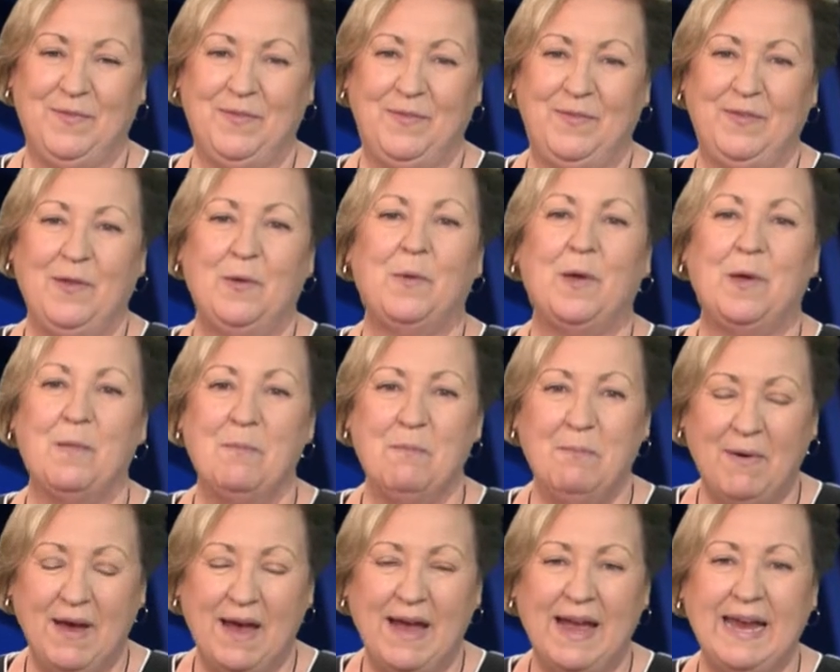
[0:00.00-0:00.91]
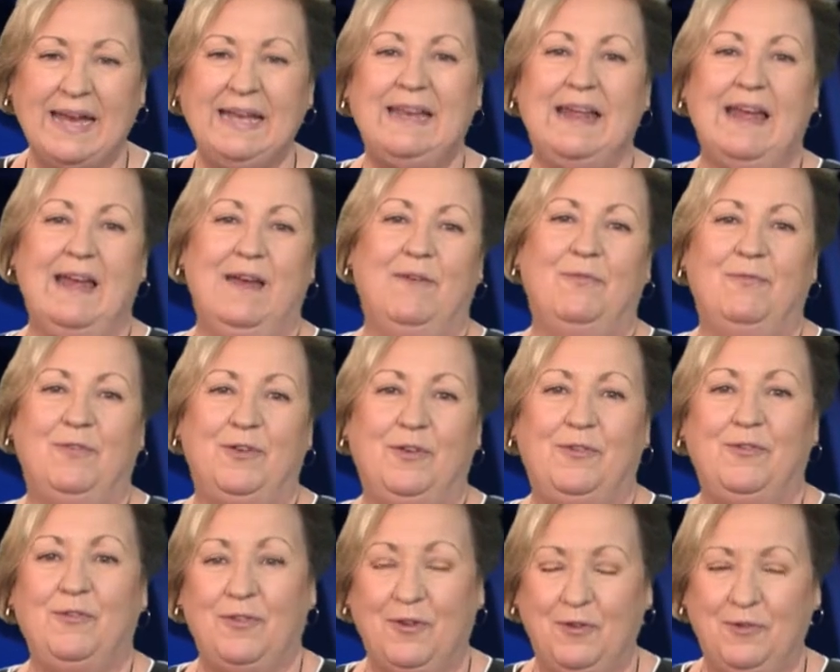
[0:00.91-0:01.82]
So combined
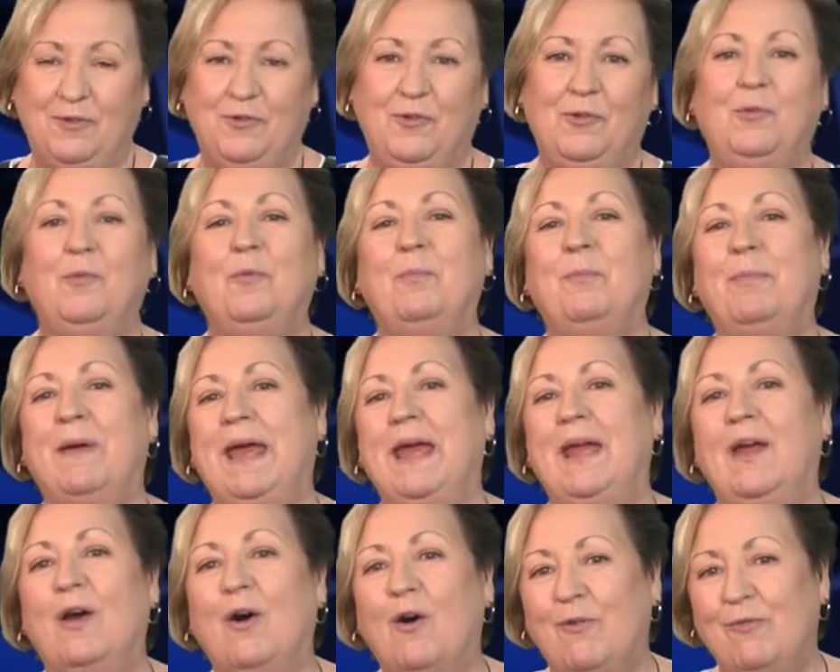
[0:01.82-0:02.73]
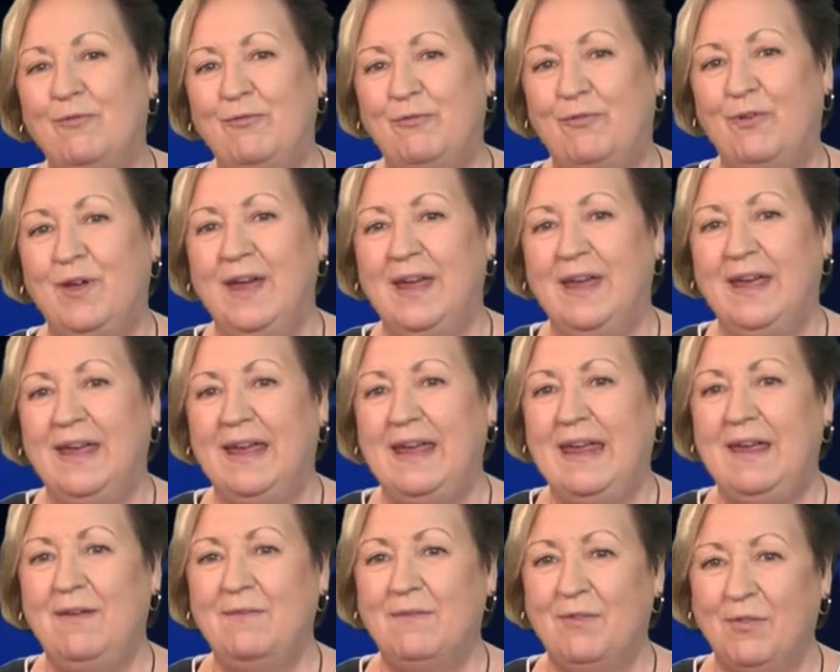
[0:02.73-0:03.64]
efforts do pay off
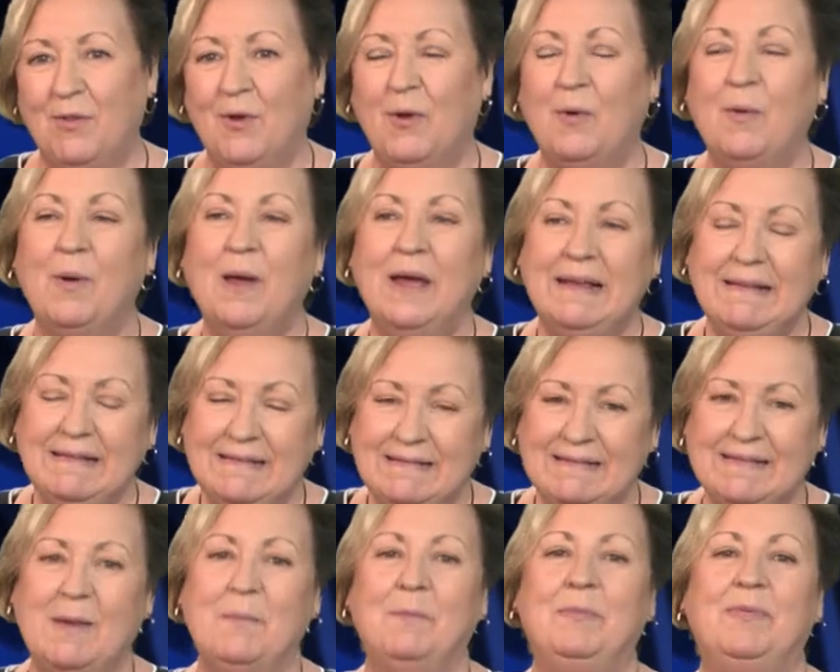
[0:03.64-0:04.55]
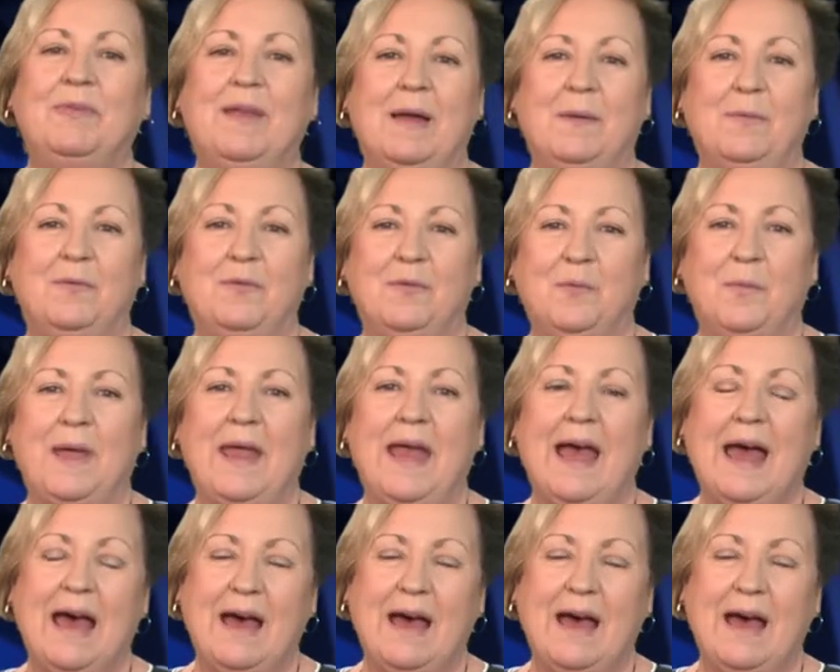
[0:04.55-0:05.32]
even though sometimes we